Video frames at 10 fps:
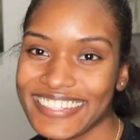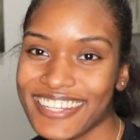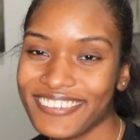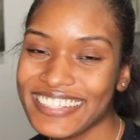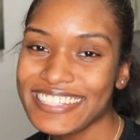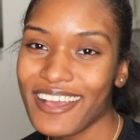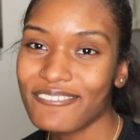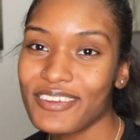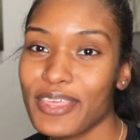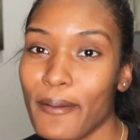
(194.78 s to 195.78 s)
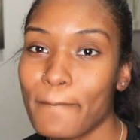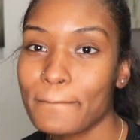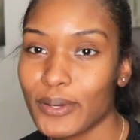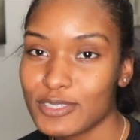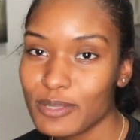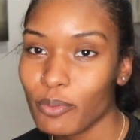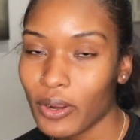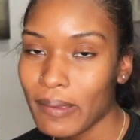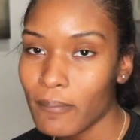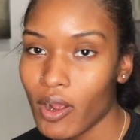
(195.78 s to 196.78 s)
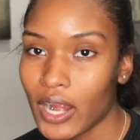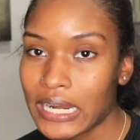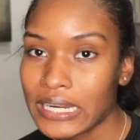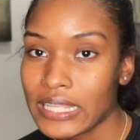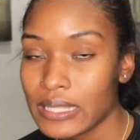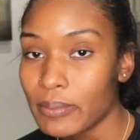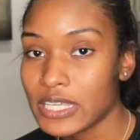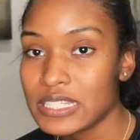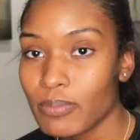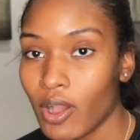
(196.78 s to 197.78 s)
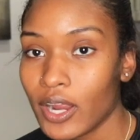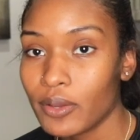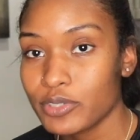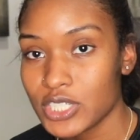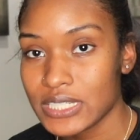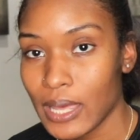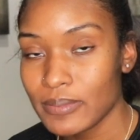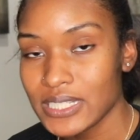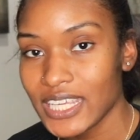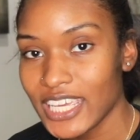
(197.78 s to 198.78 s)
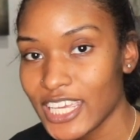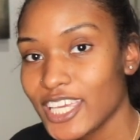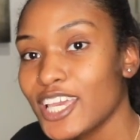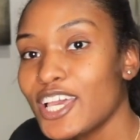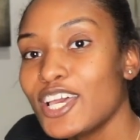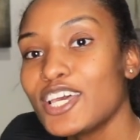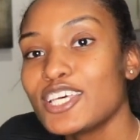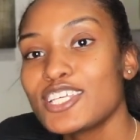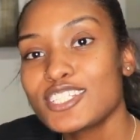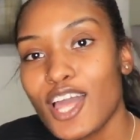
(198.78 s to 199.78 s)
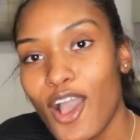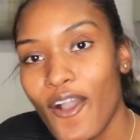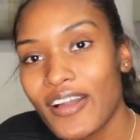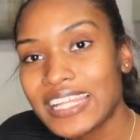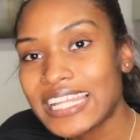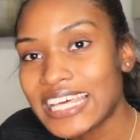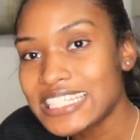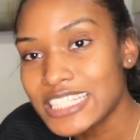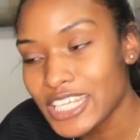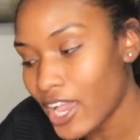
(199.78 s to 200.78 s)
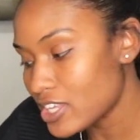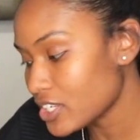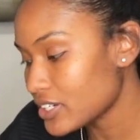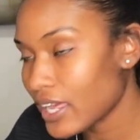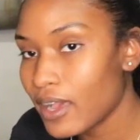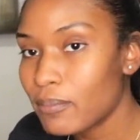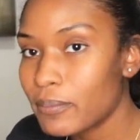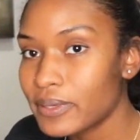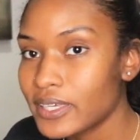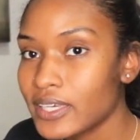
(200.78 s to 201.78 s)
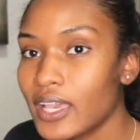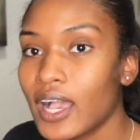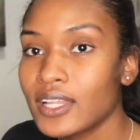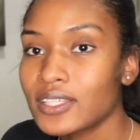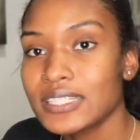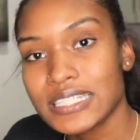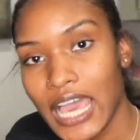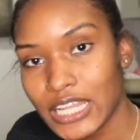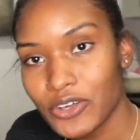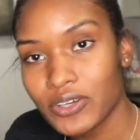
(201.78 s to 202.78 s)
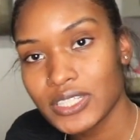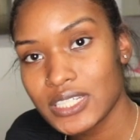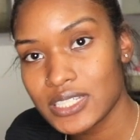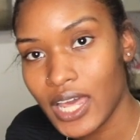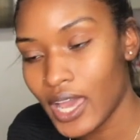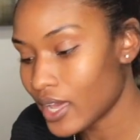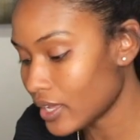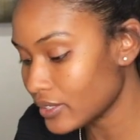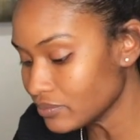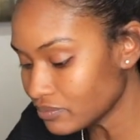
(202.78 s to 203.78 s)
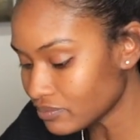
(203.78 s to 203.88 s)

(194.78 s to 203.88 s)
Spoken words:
So it's time for the most important part and the best part, which is time to eat. So let's see how it turned out. I'll put me a little salad on the side.